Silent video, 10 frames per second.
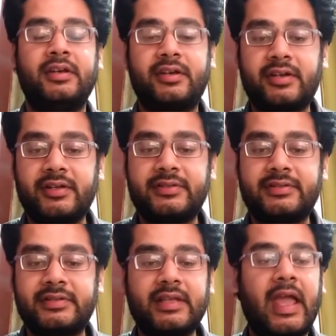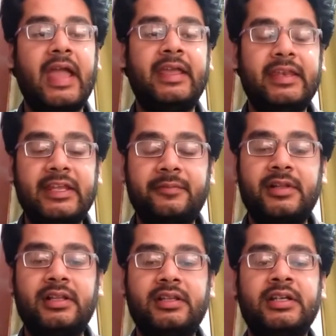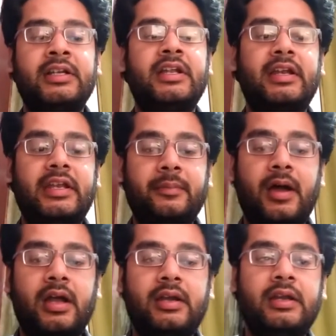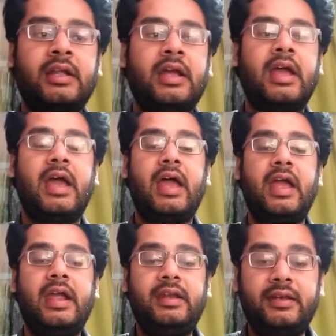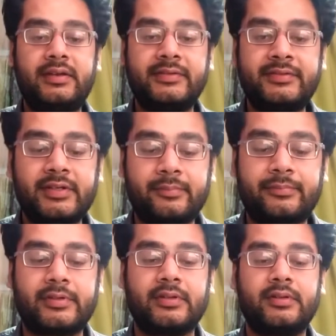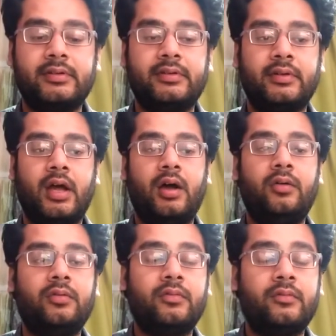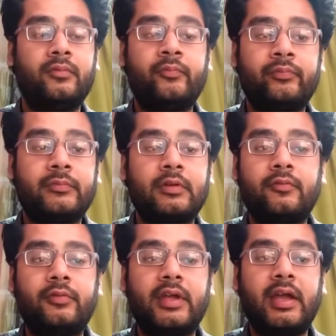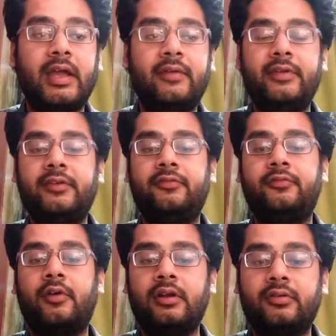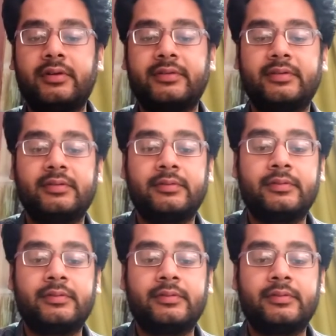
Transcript: trust, agreeable, demand, and disrupt. Now we are having followers.